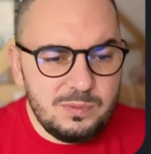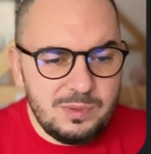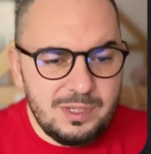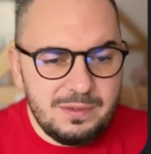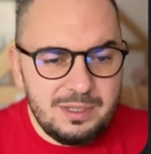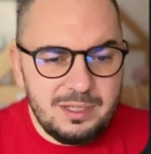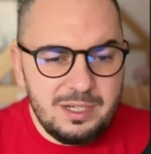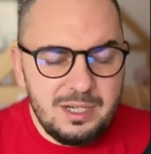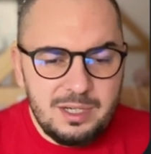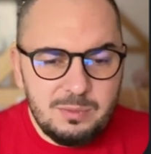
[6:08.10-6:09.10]
whenever
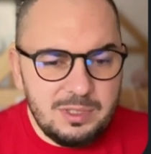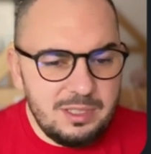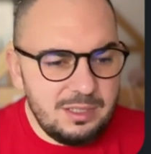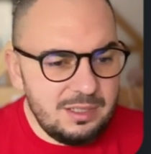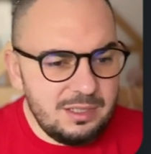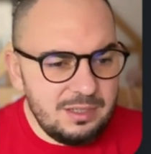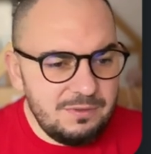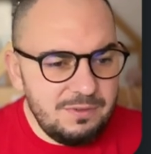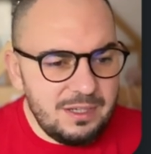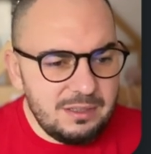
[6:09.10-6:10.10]
we did a
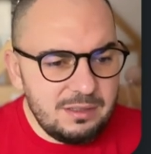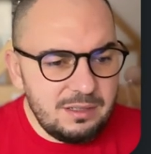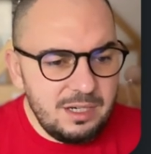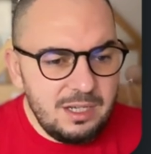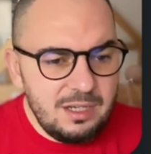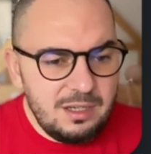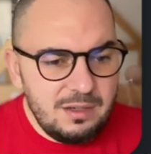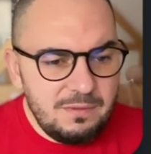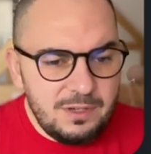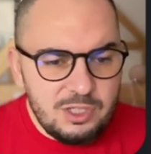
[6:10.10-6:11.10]
refactor.
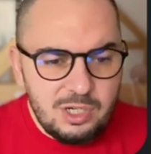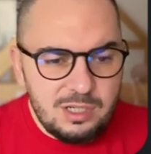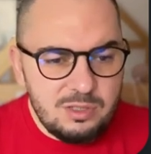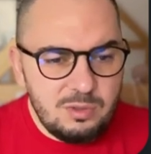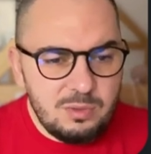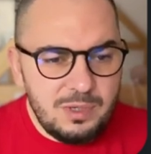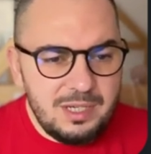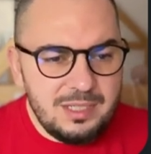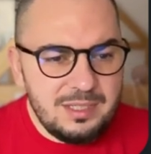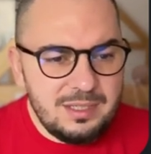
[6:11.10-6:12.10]
Fetch cards only when
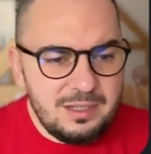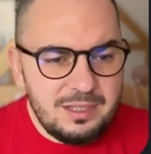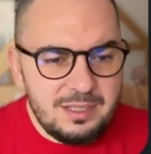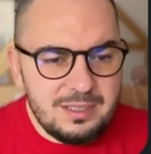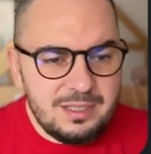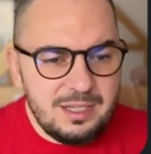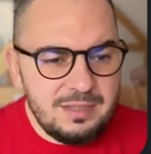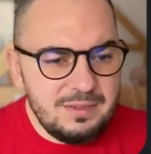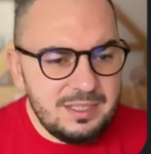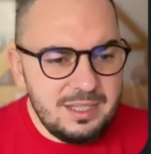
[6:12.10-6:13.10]
necessary. It's kind
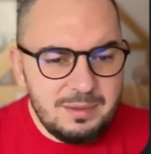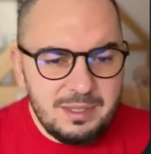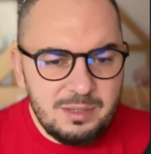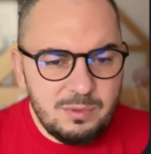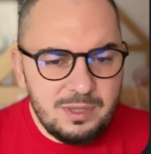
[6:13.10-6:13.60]
of the same thing with